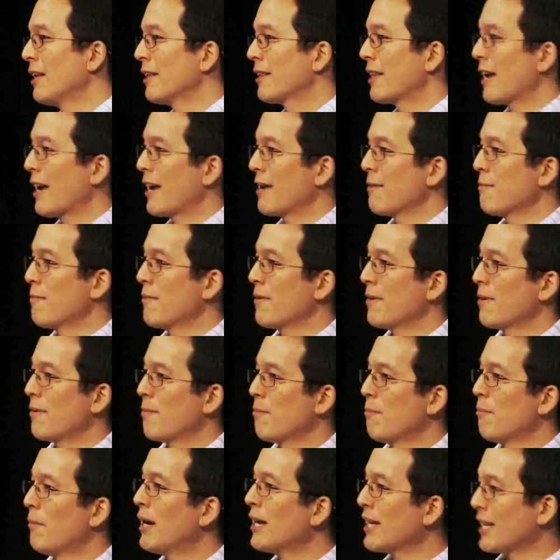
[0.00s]
that
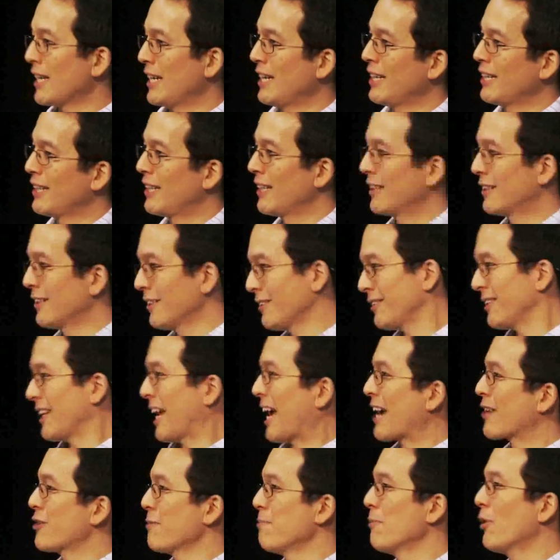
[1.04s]
money doesn't
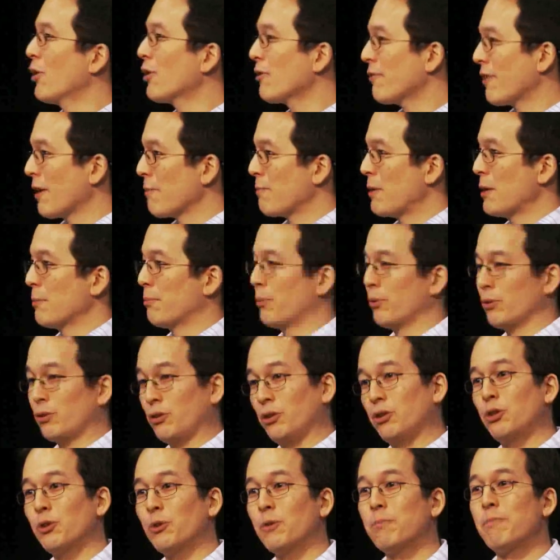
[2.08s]
actually motivate people
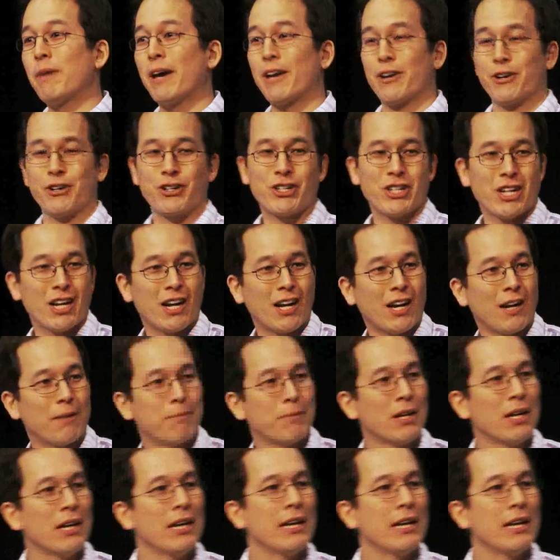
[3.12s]
to do a better job.